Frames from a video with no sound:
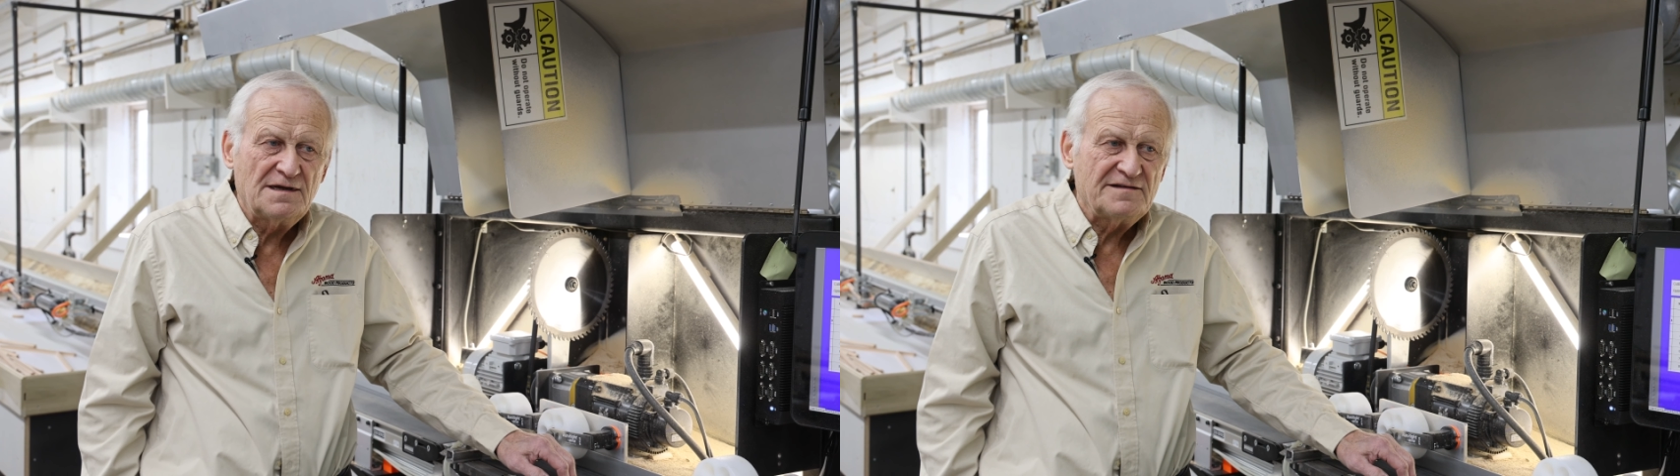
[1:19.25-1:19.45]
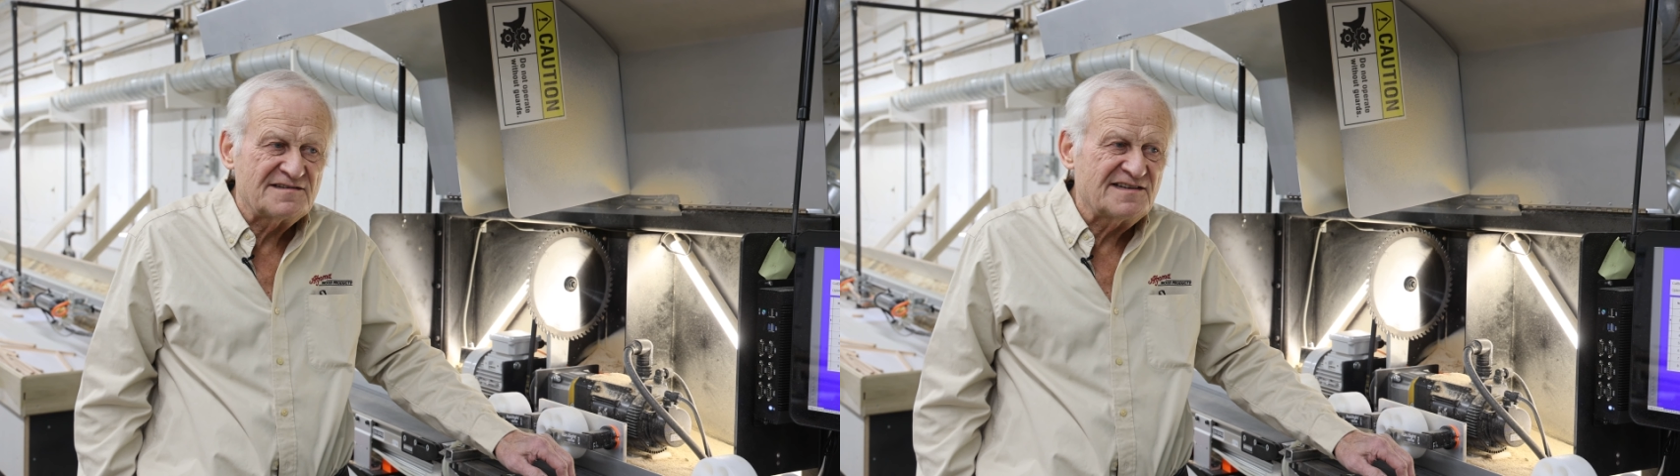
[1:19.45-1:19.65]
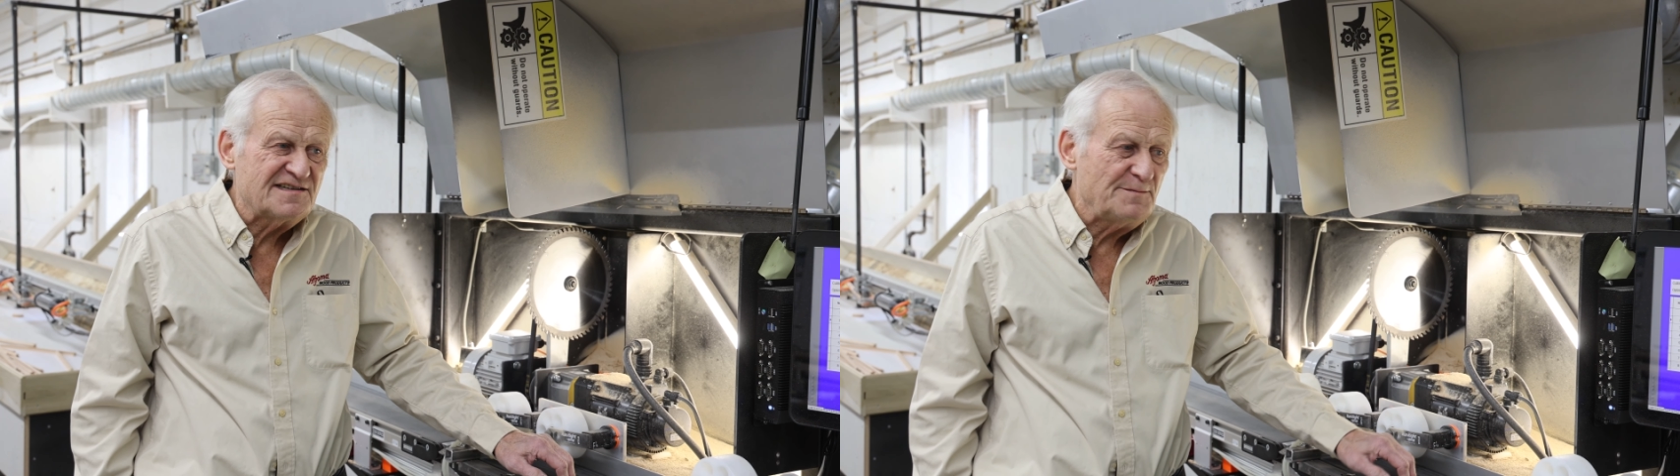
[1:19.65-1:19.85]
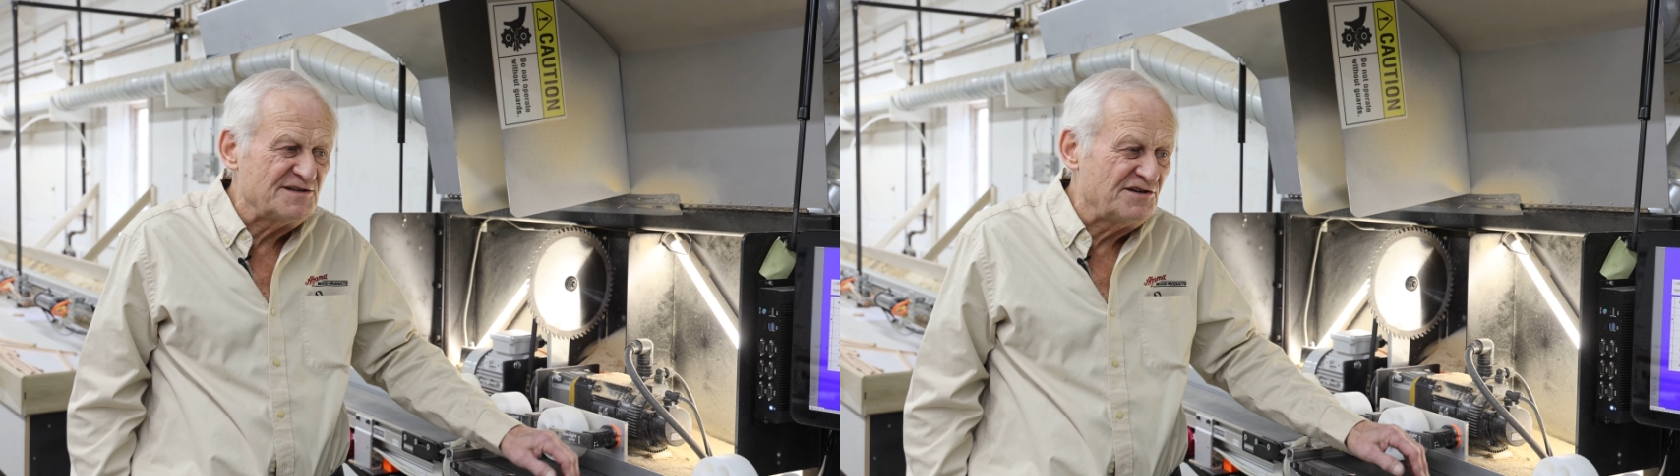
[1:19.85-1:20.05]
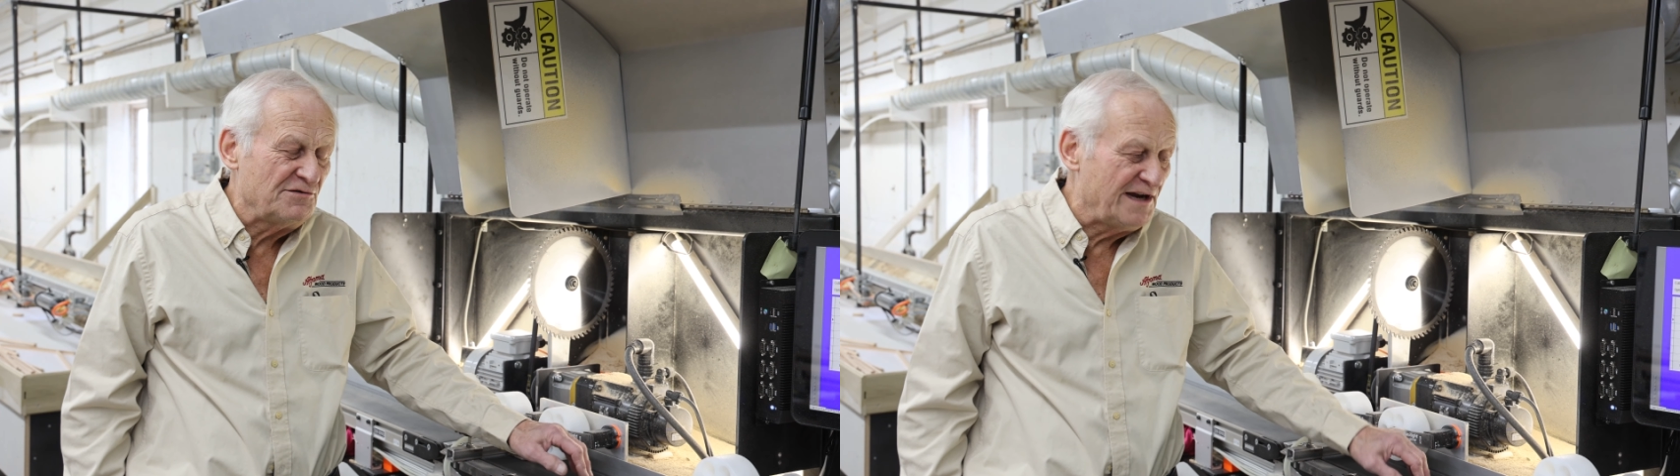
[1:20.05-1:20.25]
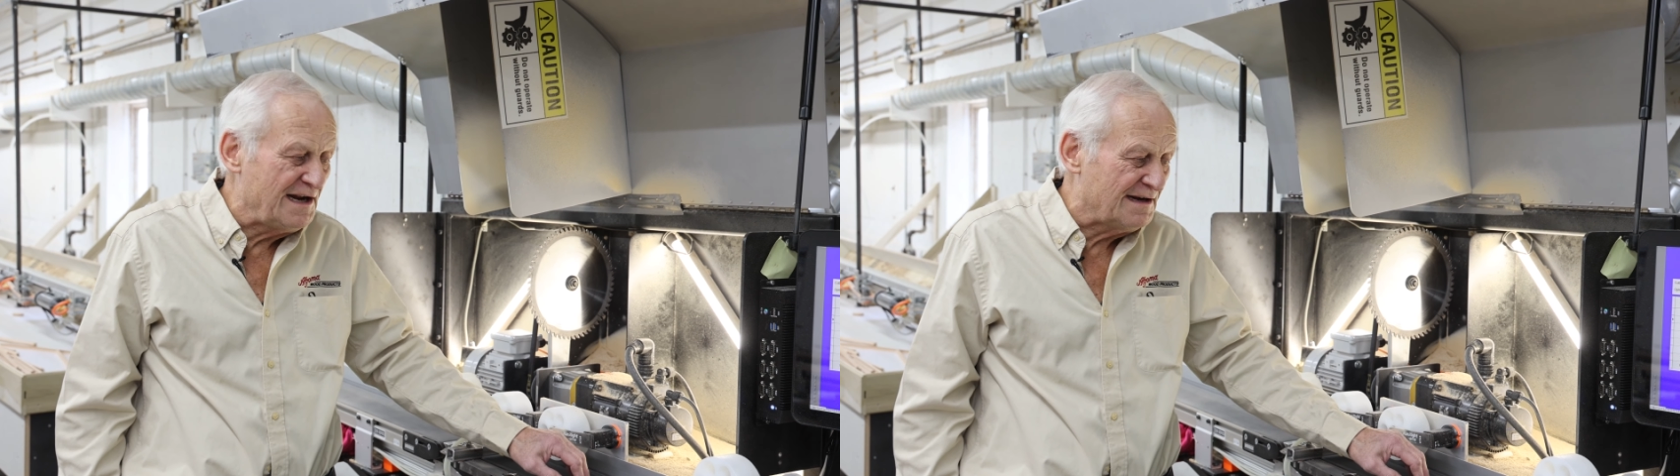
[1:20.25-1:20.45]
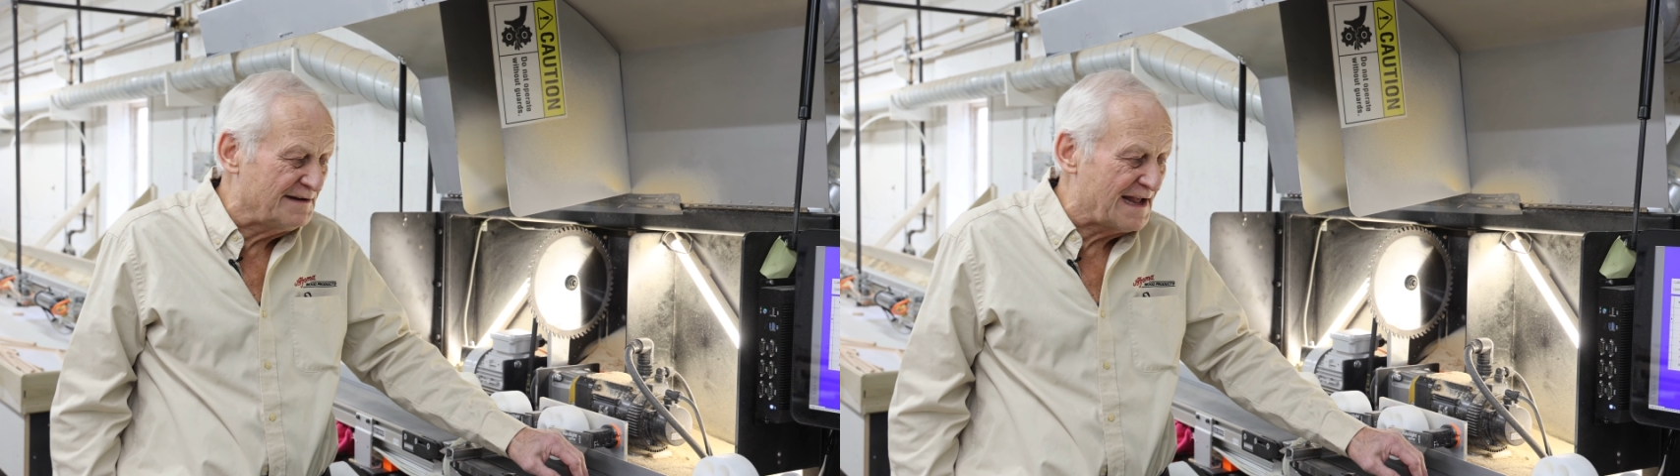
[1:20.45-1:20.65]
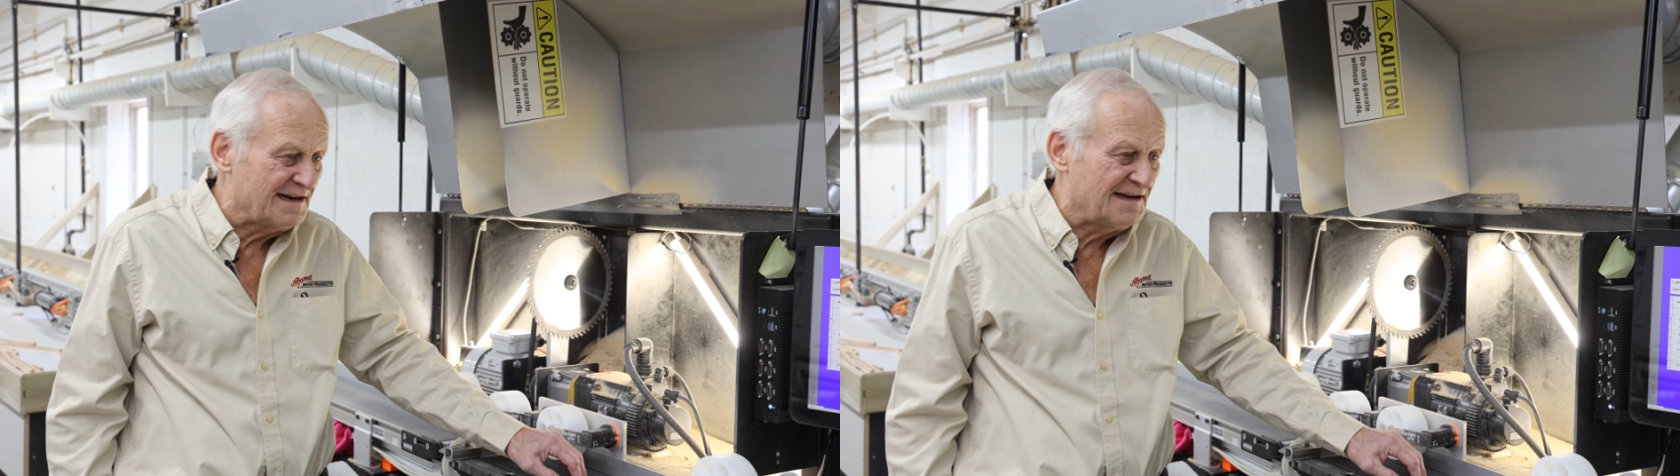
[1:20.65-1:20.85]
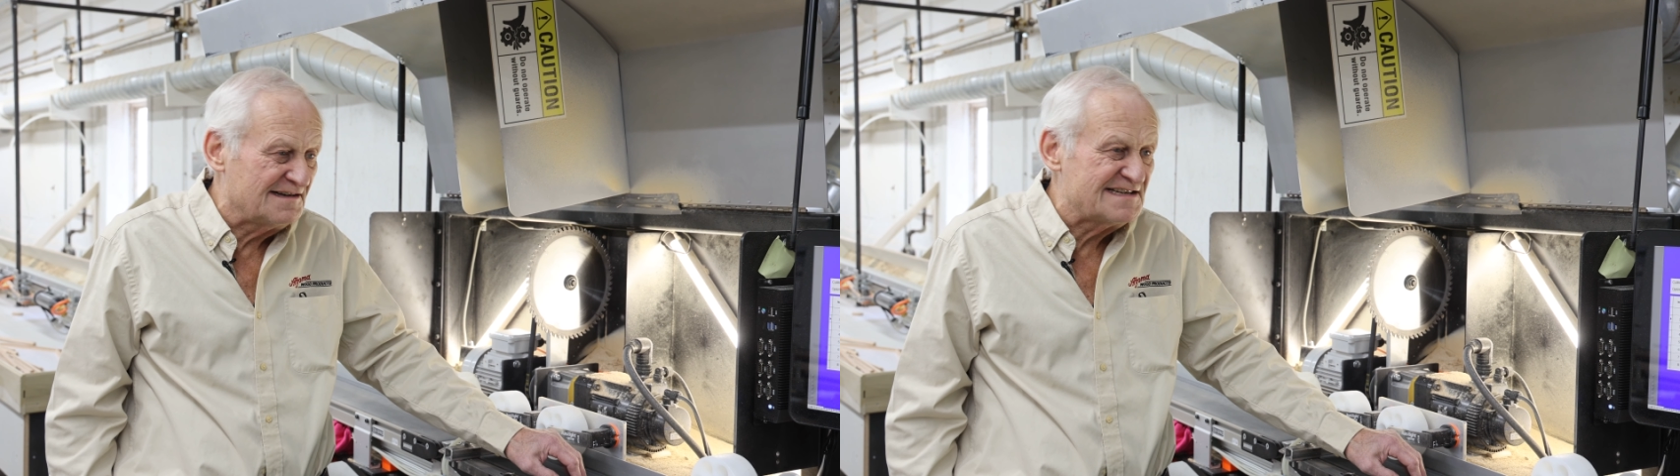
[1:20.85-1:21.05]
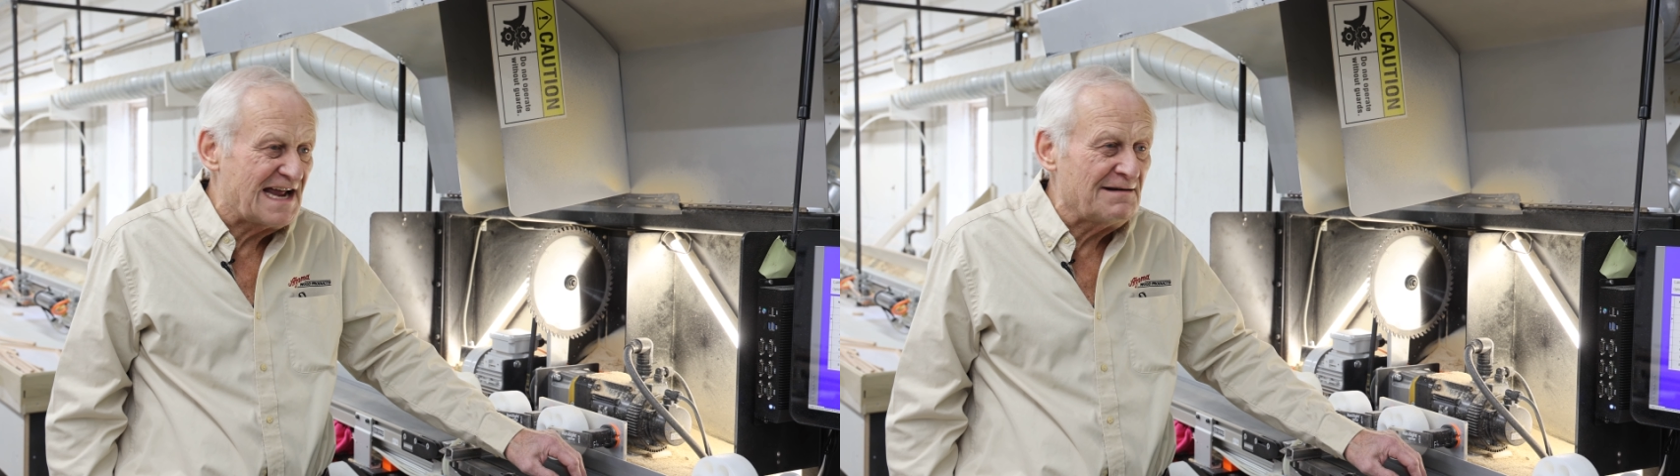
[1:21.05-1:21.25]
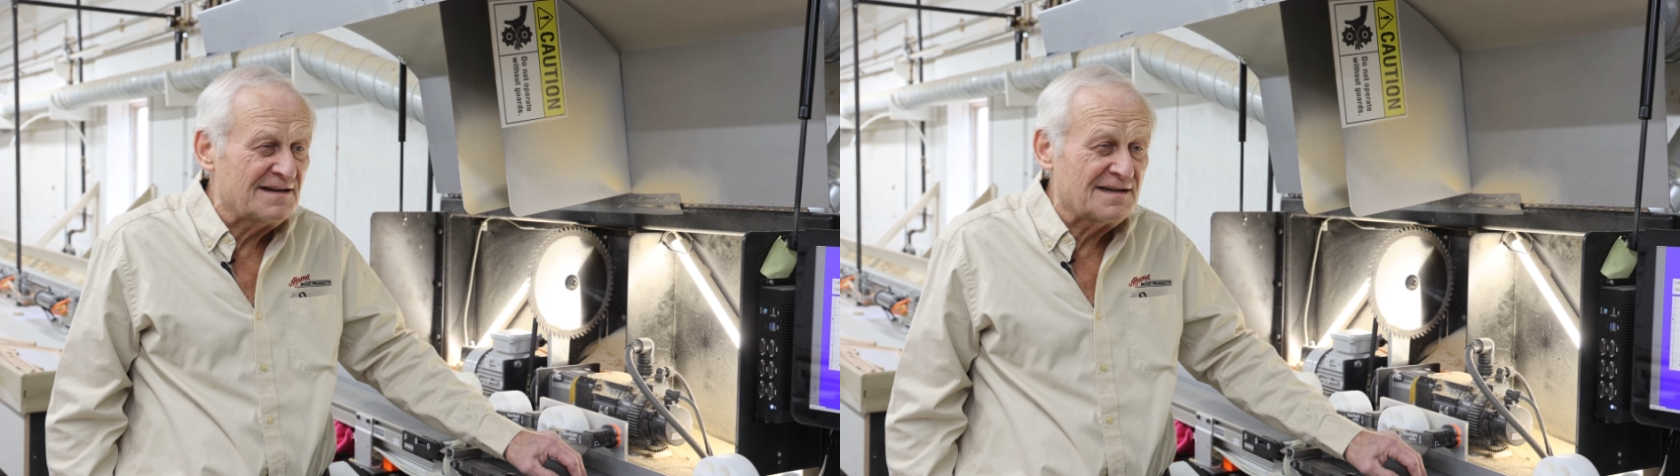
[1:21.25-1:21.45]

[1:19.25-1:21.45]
The system is unique in that it is not